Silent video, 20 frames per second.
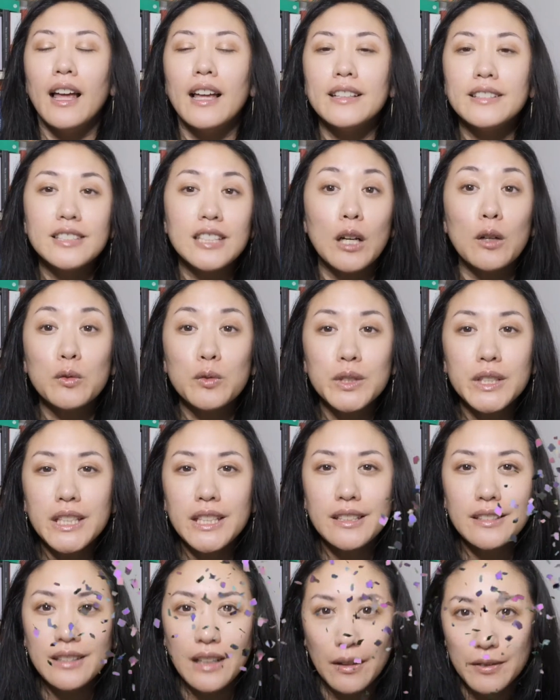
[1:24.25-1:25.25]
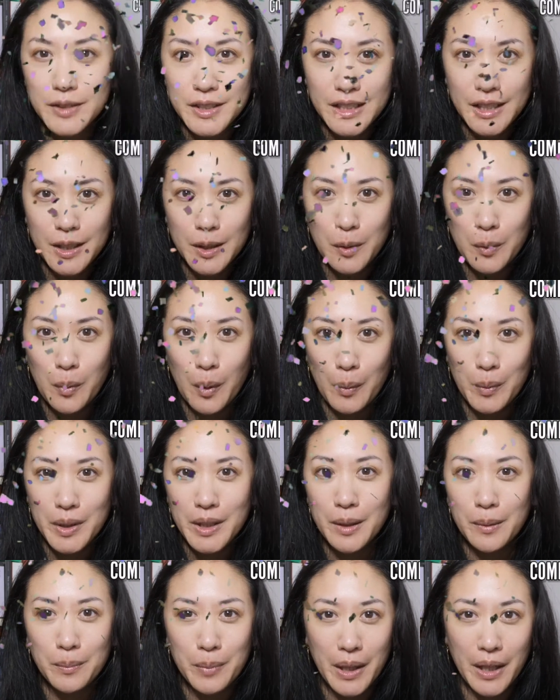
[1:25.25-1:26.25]
And doubt really loves it when
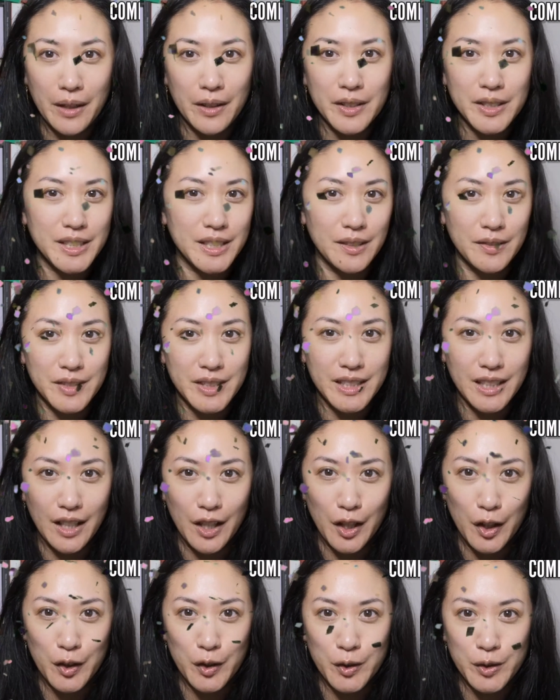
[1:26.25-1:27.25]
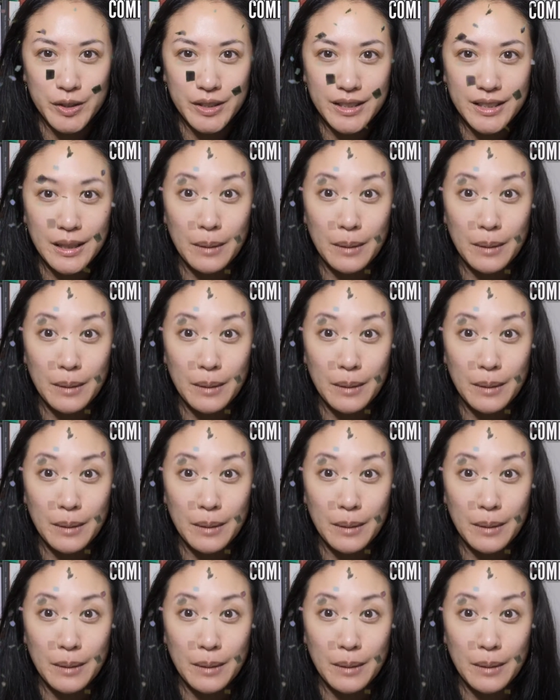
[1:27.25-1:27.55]
we compare ourselves to others,